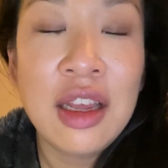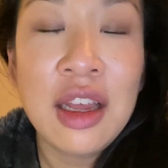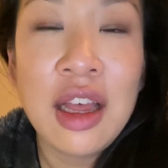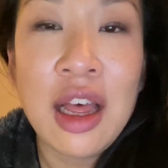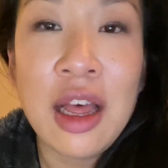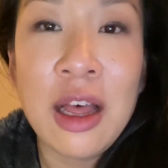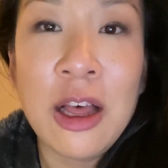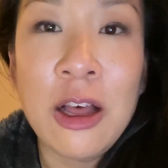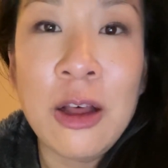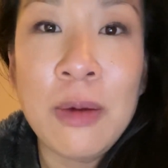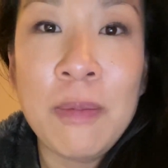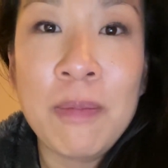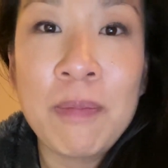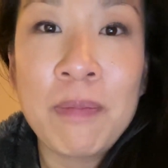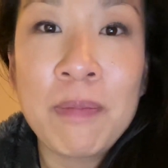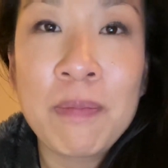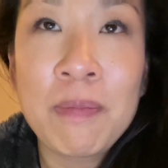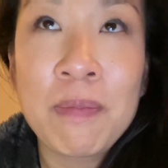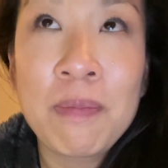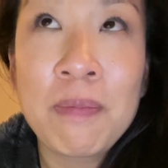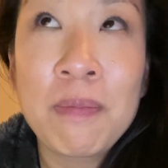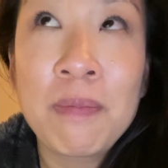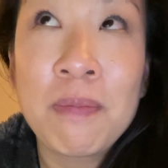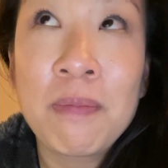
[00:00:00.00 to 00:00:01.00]

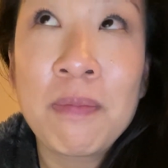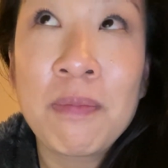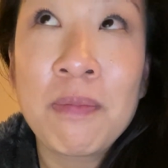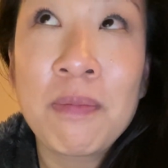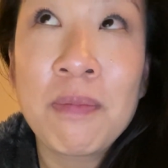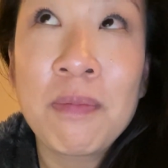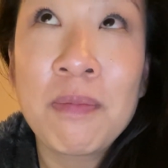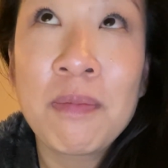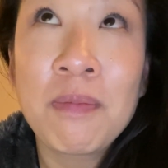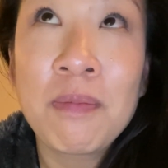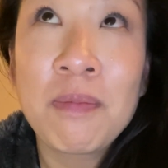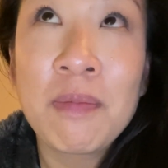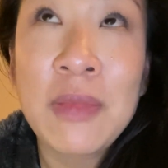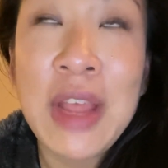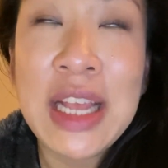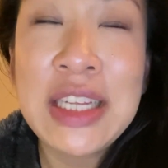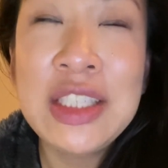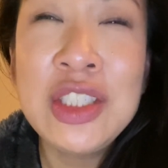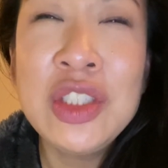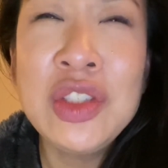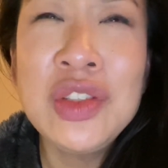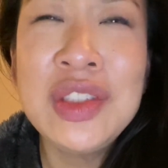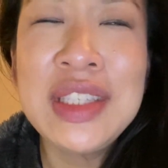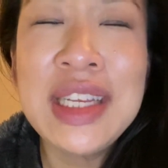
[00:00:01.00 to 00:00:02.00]
I
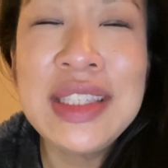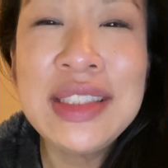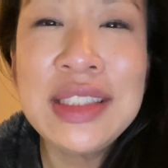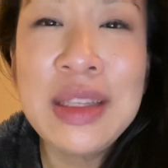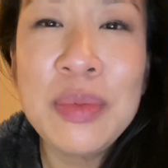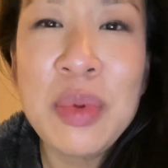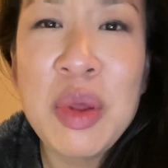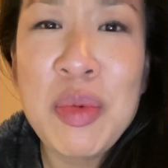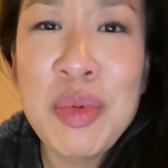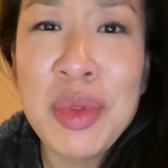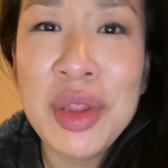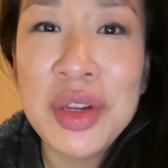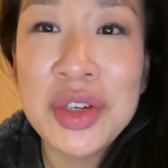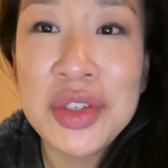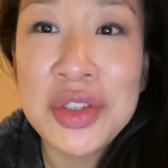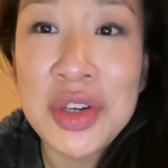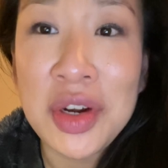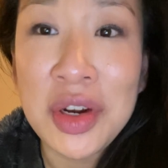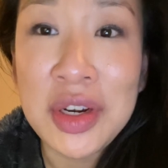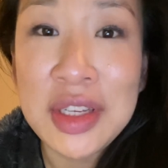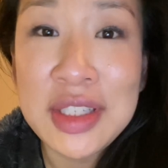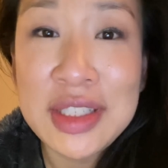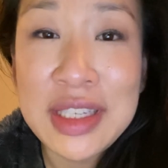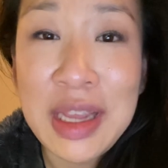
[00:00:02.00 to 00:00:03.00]
do sense that people are
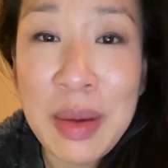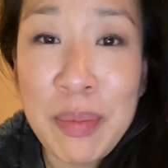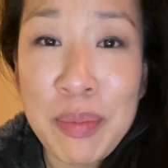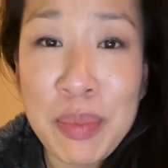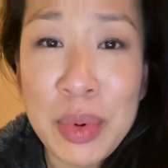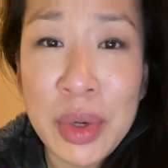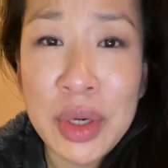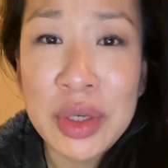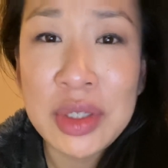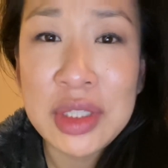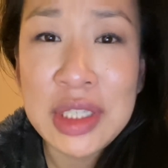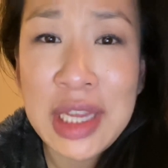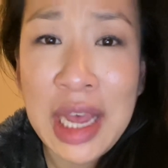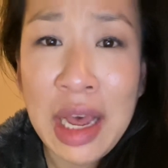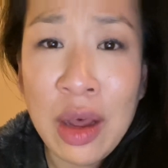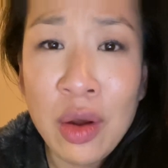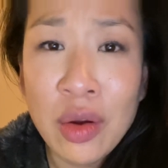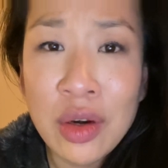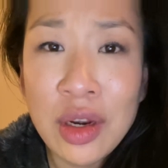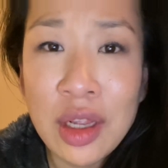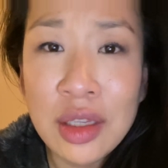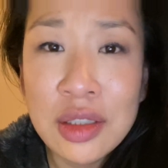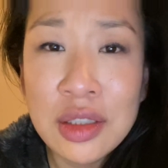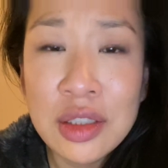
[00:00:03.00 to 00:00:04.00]
starting to get burned
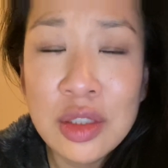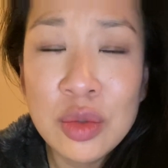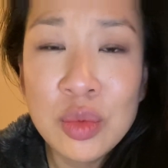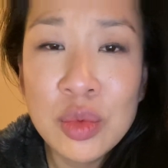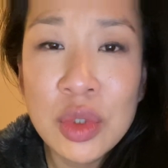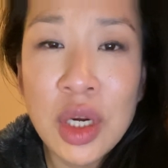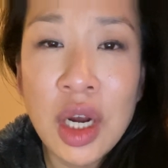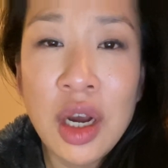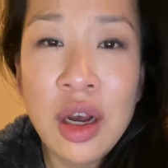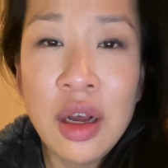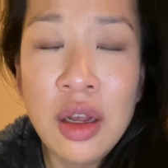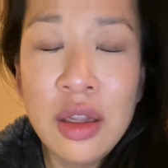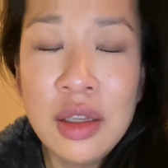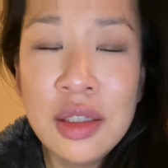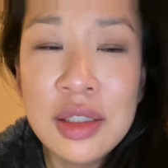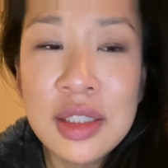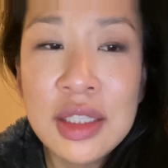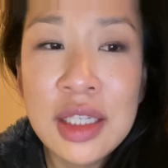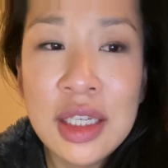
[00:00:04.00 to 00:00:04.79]
out on Zoom calls,